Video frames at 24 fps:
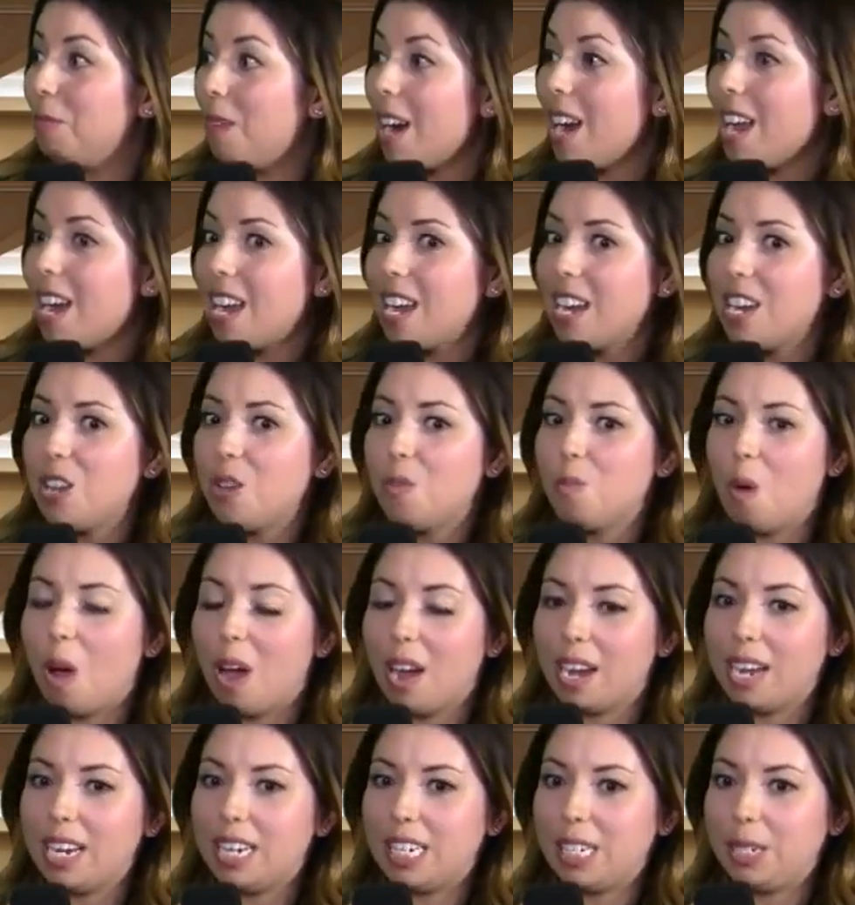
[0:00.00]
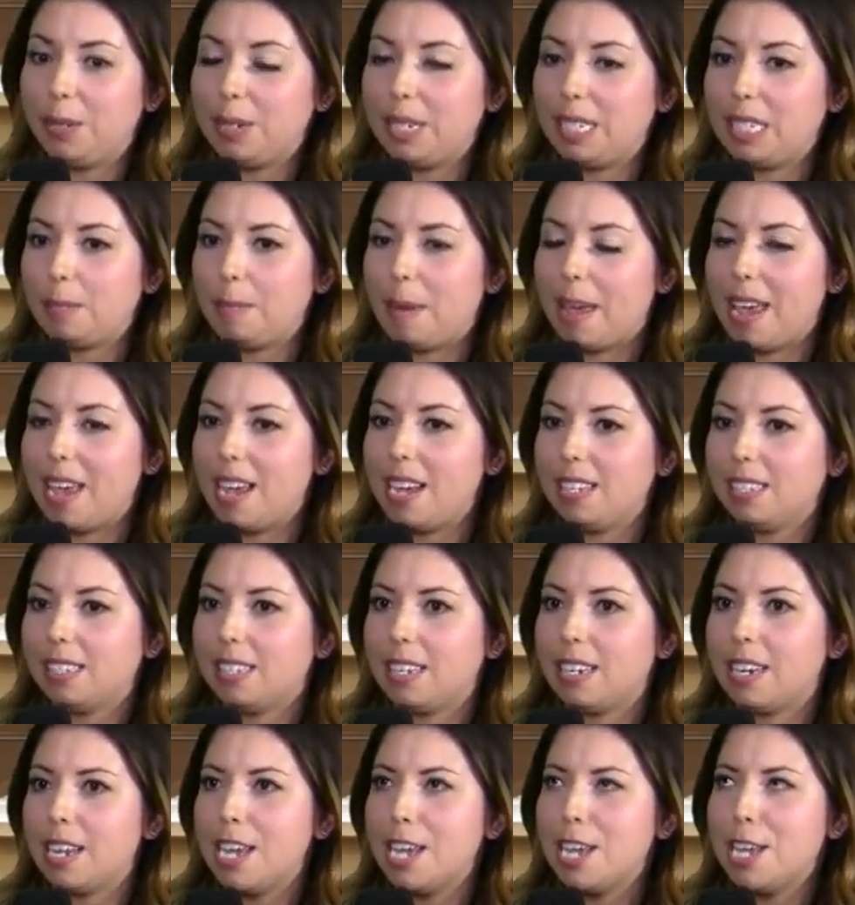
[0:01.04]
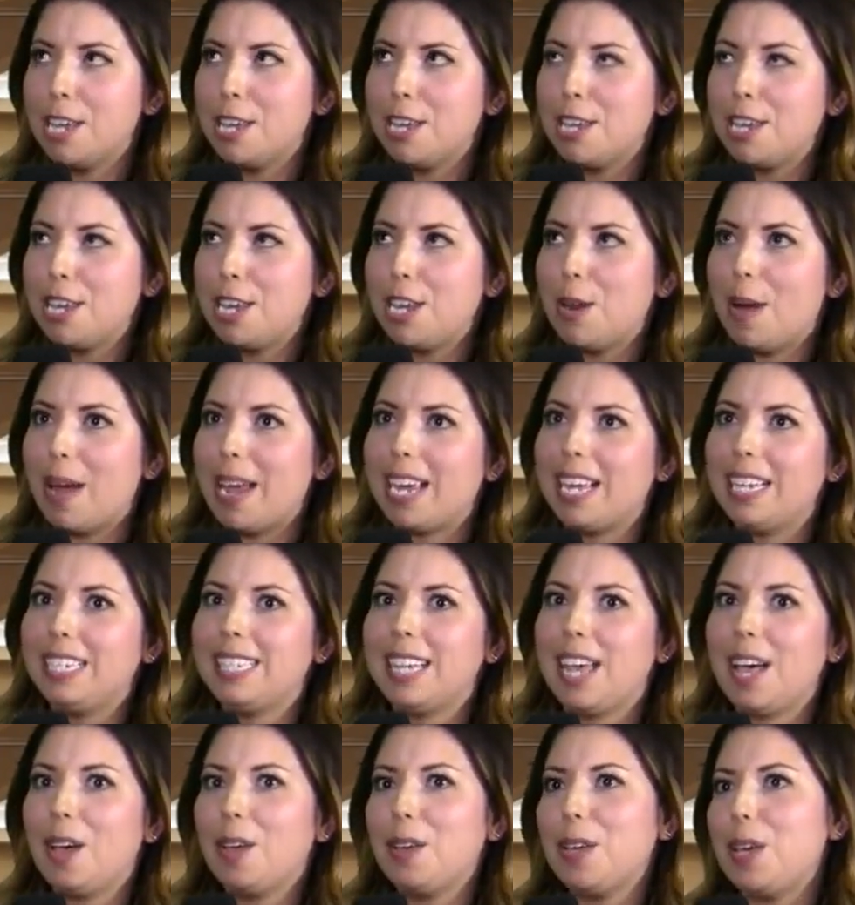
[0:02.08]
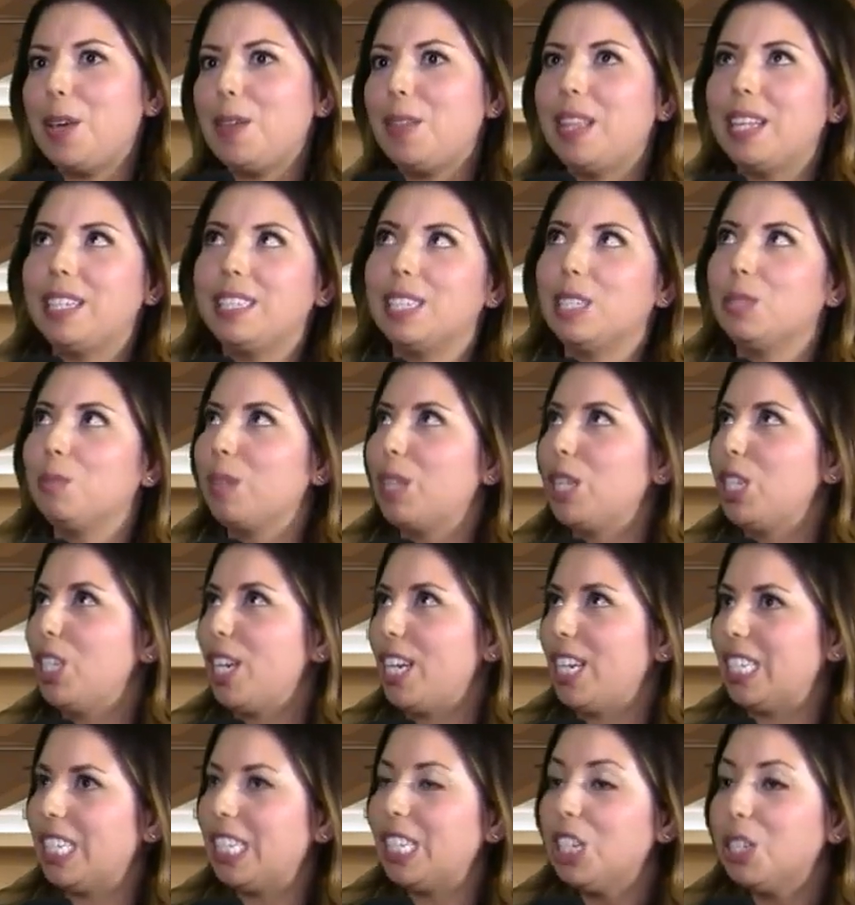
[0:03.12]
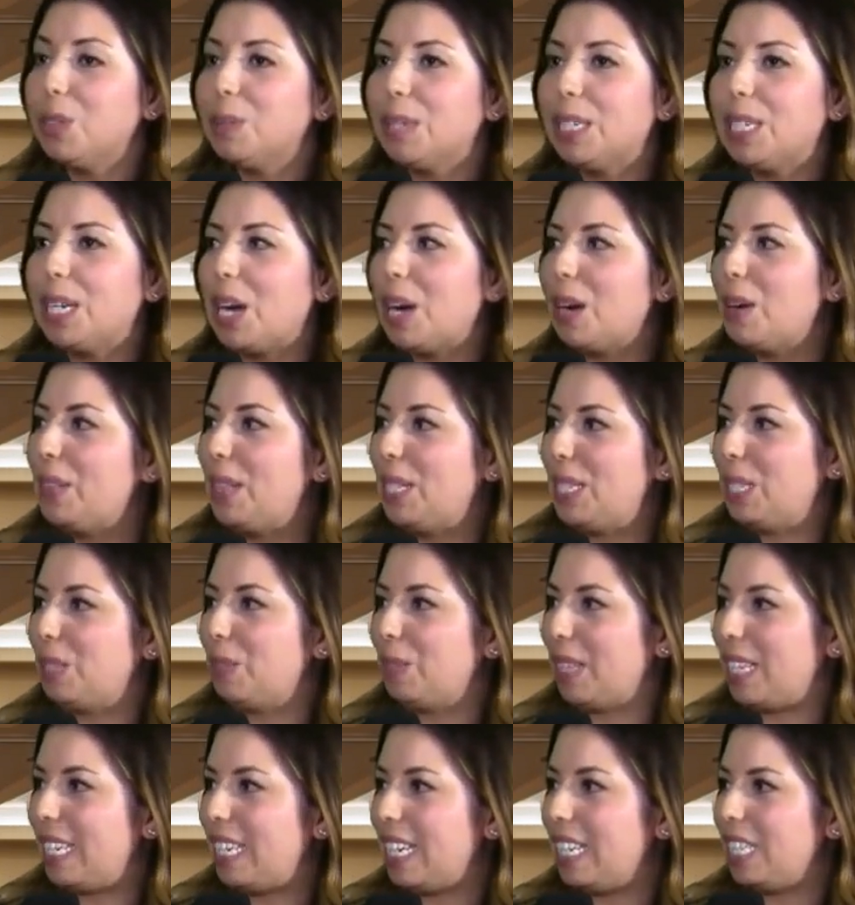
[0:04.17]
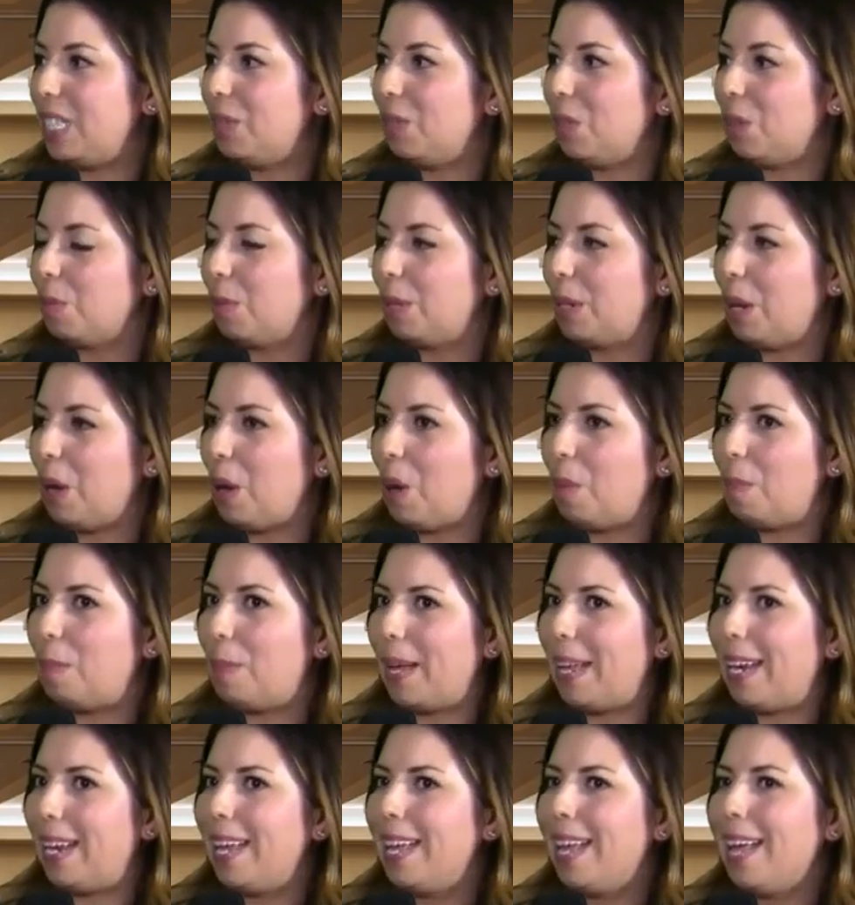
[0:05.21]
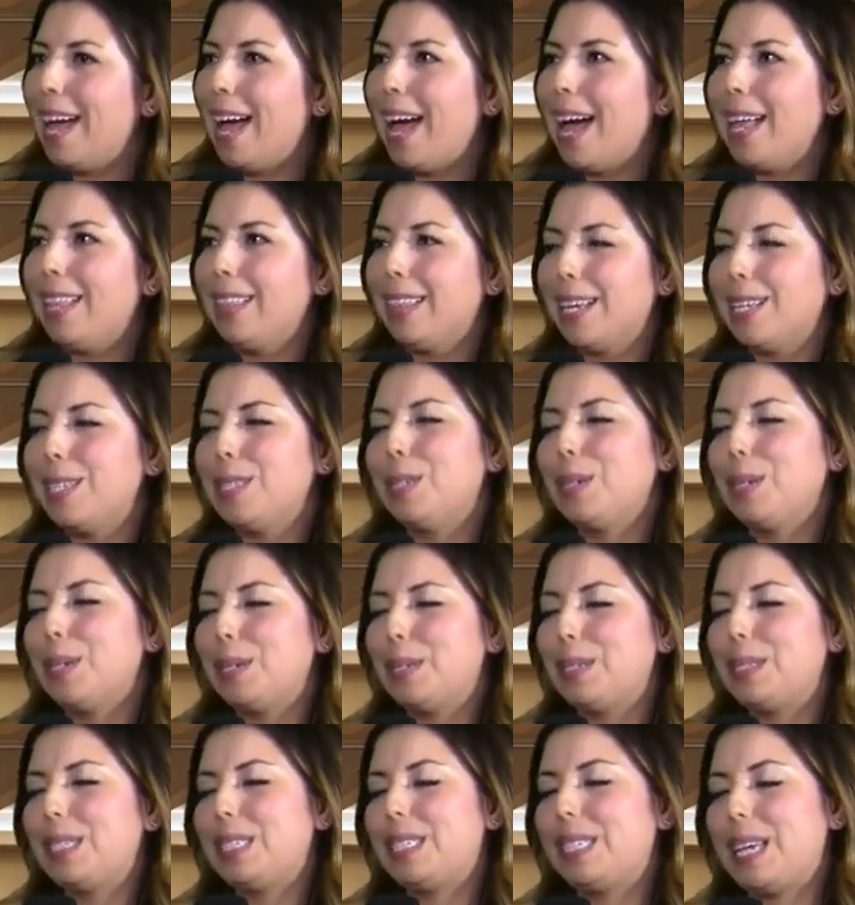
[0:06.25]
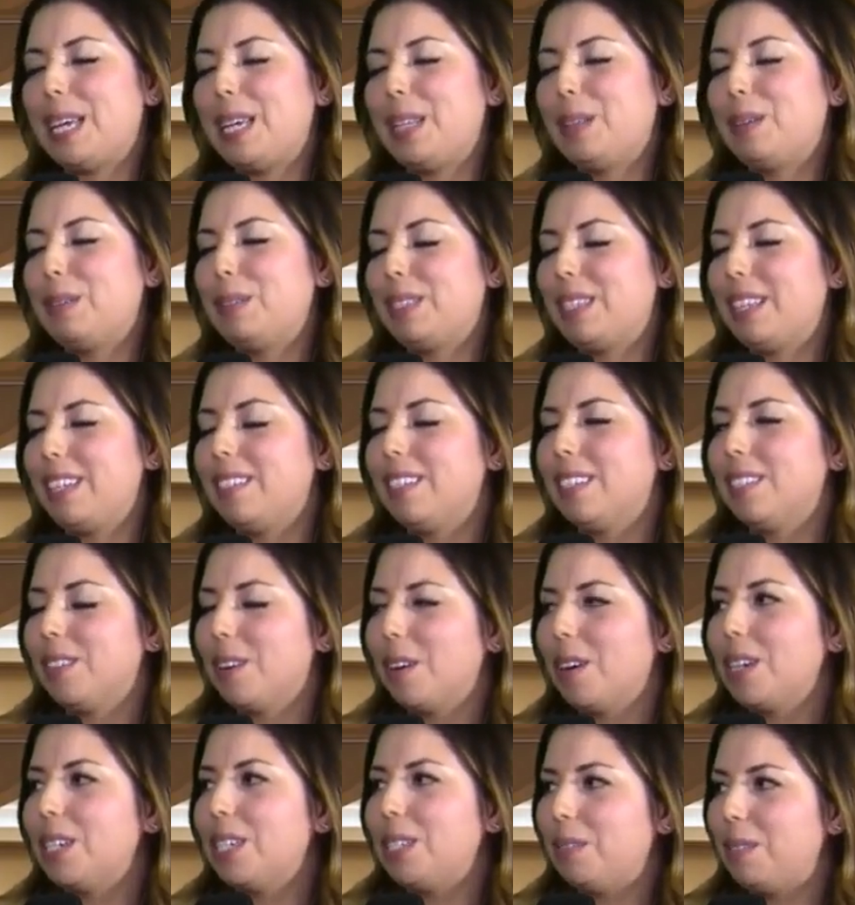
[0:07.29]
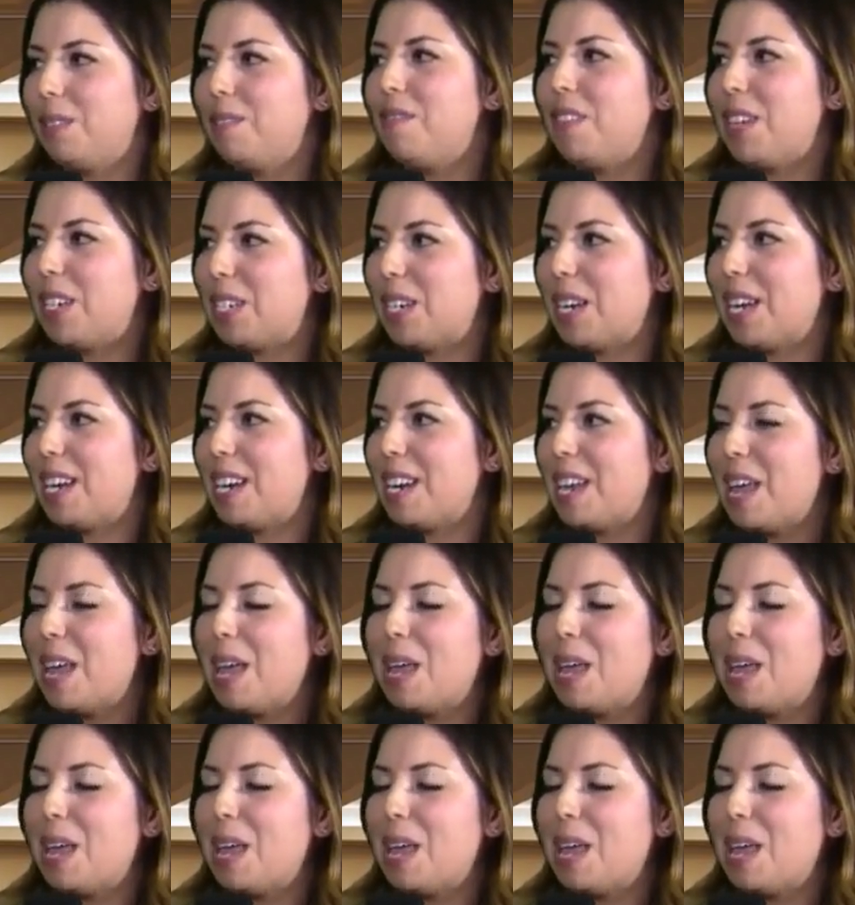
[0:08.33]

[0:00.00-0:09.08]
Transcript: Right. And you walk into a space and you know, I can tell you this is where the chandelier would go and this mm -hmm. is where the mm-hmm. dance floor would go, but unless you're used to seeing those things, it's hard to envision.